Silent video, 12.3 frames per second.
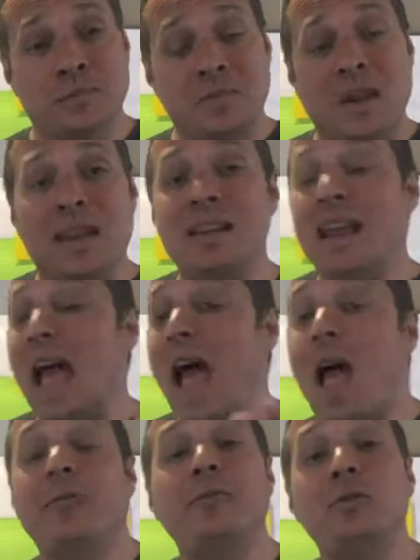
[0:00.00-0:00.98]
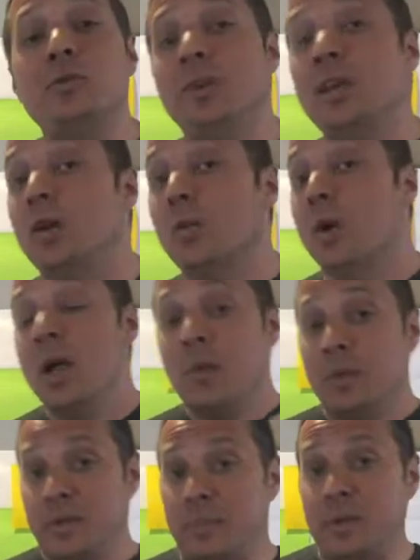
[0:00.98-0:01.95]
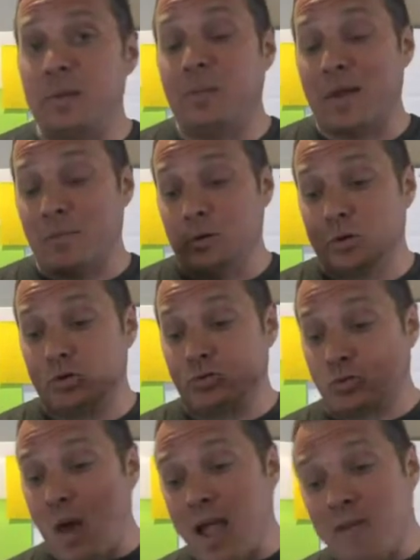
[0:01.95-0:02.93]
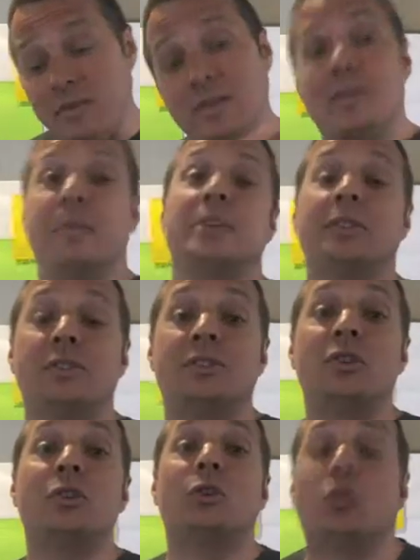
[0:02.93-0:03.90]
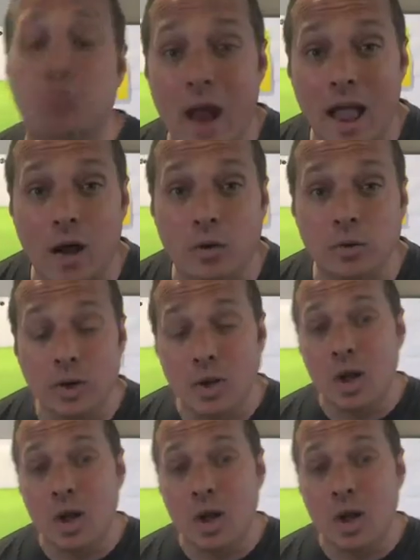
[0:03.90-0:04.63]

I didn't have to deal with the people that were just driving the business to the ground.